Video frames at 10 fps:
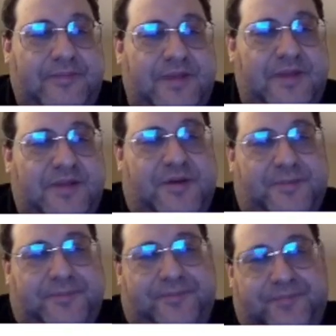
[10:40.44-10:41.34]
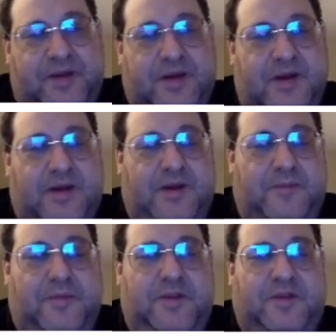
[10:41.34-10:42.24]
So
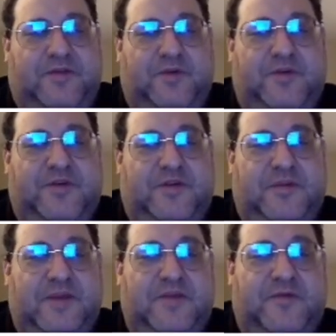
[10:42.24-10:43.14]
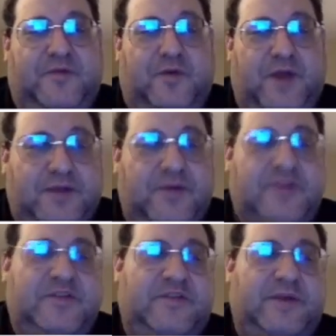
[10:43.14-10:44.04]
Prometheus works on the basis of collector
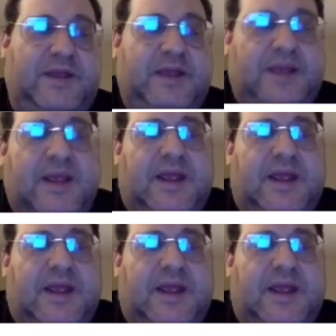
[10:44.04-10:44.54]
registry.